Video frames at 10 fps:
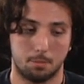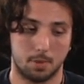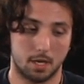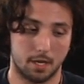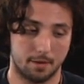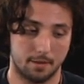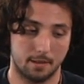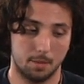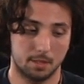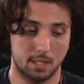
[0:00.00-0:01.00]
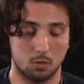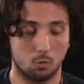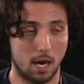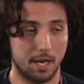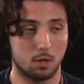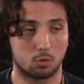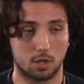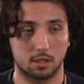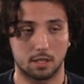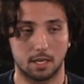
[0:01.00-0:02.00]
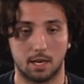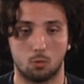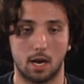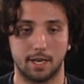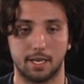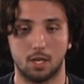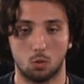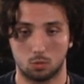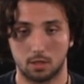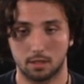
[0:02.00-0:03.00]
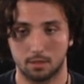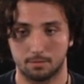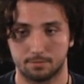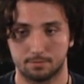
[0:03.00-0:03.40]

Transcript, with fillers: But let me tell you why they work and why they don't work.